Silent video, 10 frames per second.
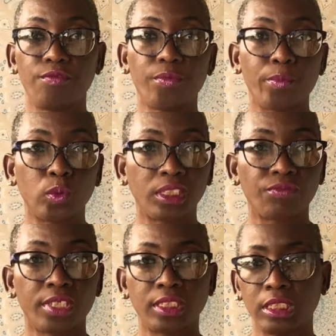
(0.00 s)
For most
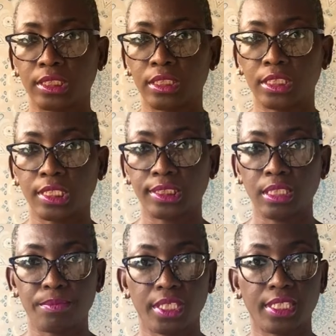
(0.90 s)
of us, it's not
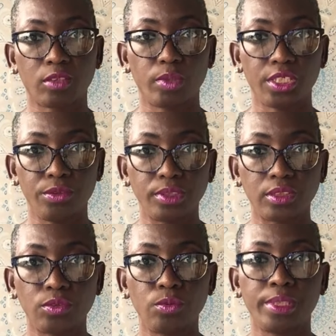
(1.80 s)
something that we're used to.